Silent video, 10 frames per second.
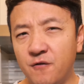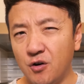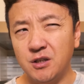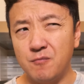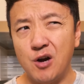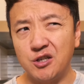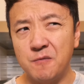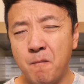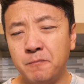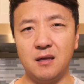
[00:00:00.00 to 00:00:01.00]
First
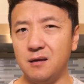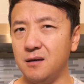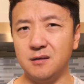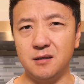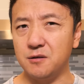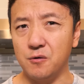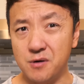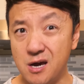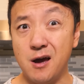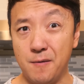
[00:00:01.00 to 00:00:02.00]
impression, I think it's just
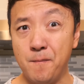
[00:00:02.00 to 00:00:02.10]
okay.